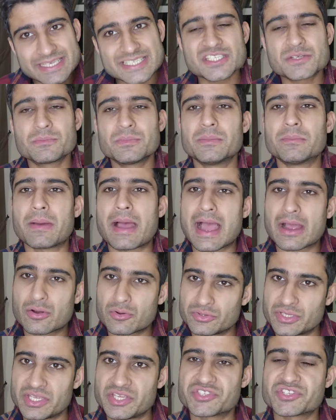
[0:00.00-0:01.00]
text me
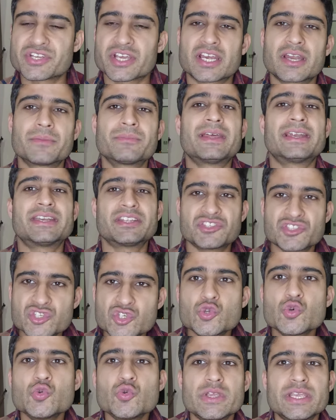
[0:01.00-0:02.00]
back on the Instagram, that
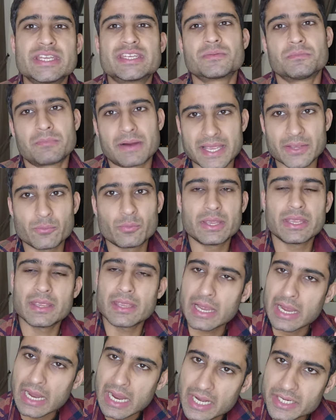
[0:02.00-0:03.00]
is
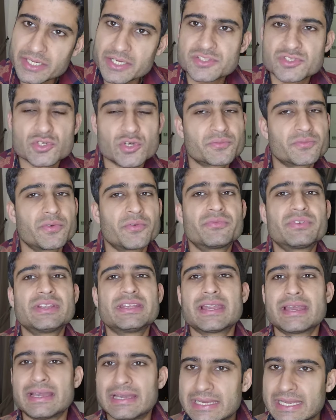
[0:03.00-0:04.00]

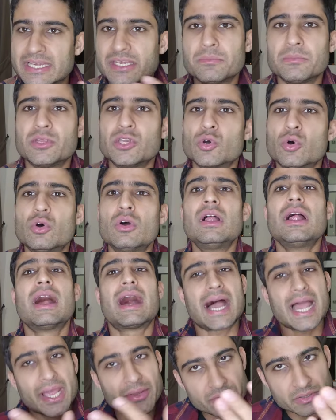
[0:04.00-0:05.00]
doitmyway_15, and let me know.
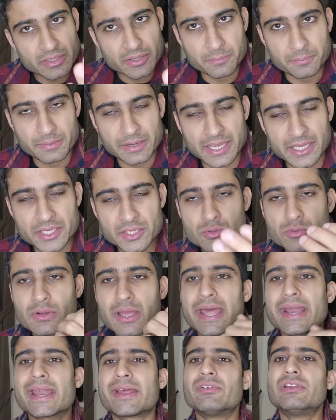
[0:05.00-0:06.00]
I will reply
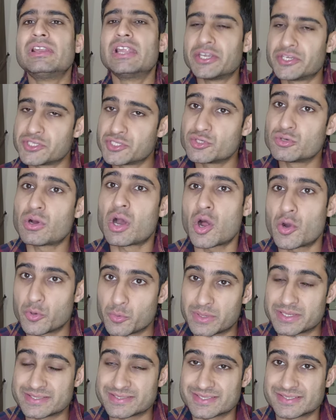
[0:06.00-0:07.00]
you and I will let you know
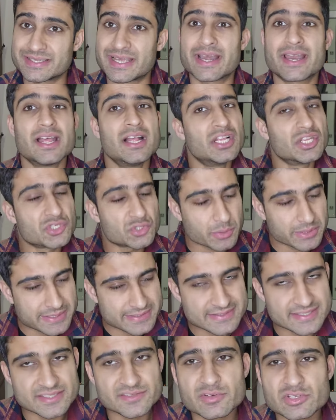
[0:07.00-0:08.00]
how to answer that. So
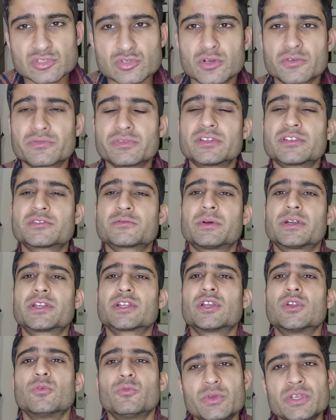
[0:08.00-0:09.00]
guys, this was all from this
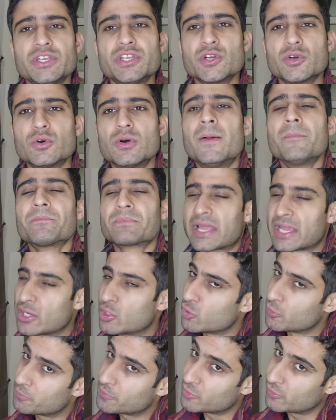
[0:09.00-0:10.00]
particular video.
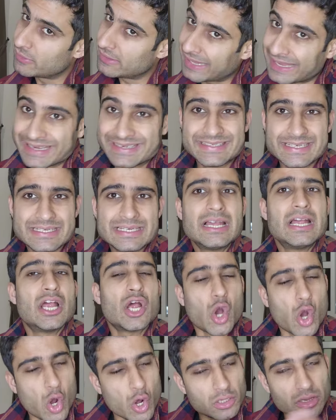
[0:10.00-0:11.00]
I hope you liked it.
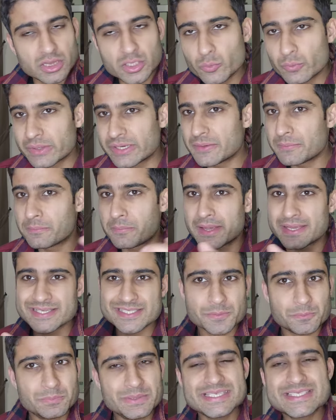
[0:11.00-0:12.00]
All the very
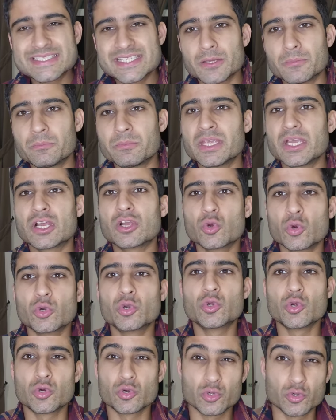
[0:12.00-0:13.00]
best. Please give me a
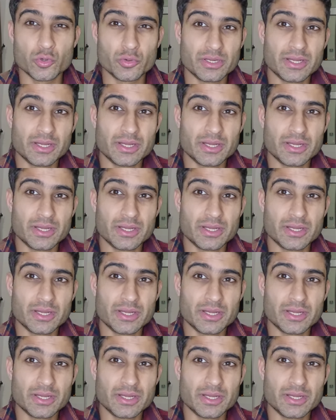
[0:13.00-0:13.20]
good,